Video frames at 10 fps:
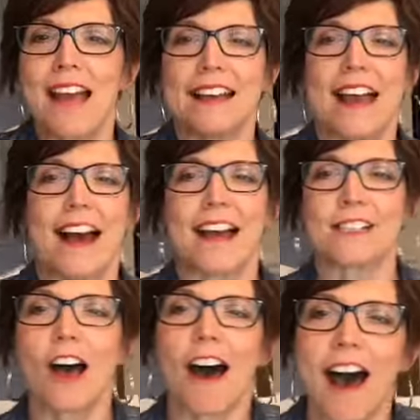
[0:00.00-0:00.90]
Yeah,
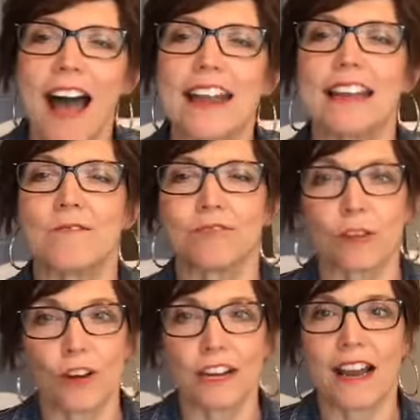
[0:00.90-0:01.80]
it's hot in
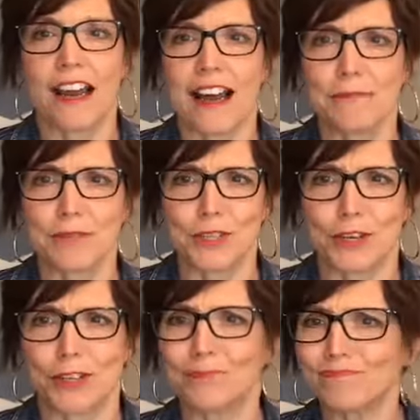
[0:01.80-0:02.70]
Florida, I'm
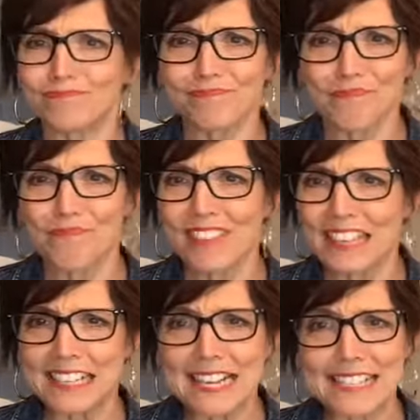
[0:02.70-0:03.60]
sure,
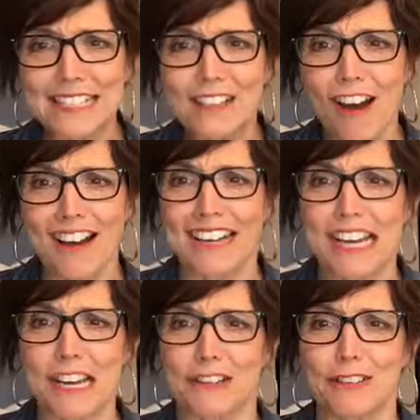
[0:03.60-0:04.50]
because it's hot
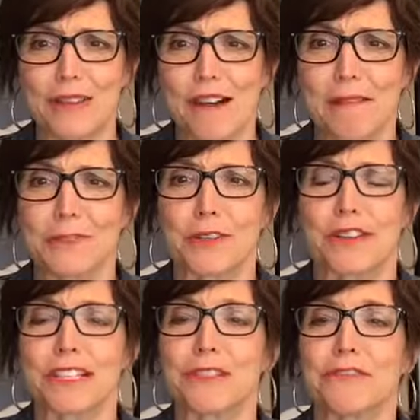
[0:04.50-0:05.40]
here. So I'm
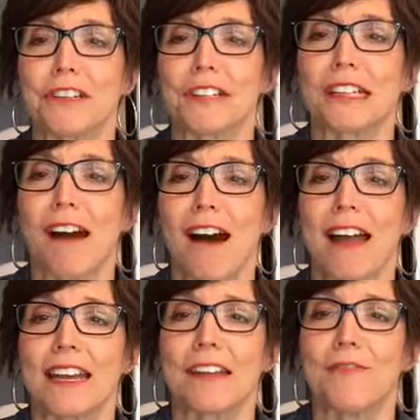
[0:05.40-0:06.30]
sure it's really
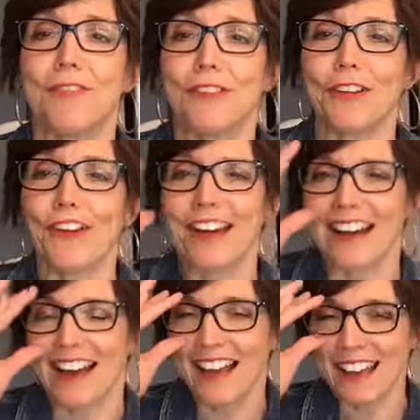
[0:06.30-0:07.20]
hot in
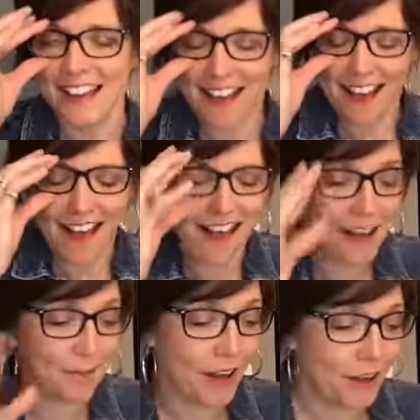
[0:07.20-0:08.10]
Florida.
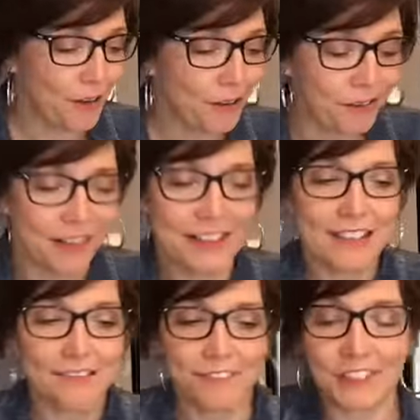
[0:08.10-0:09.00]
Um, oh,
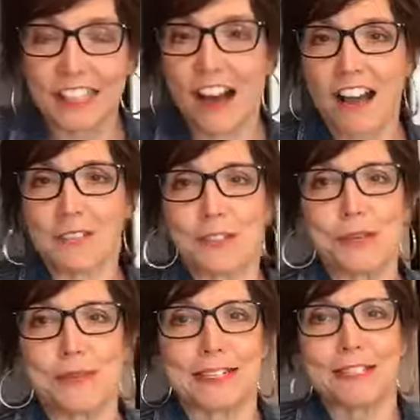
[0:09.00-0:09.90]
really hot and
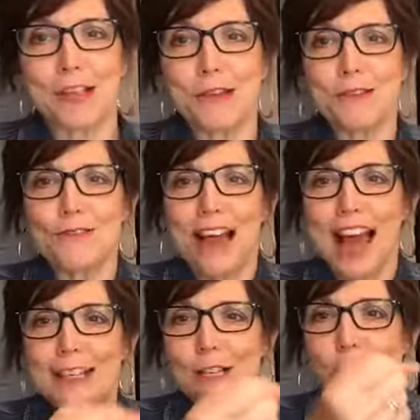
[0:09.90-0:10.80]
humid. So you
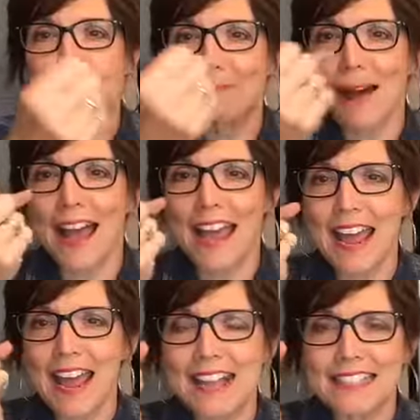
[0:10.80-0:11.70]
guys hold my
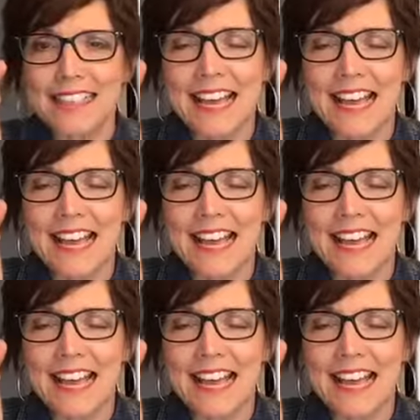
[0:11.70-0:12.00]
hands.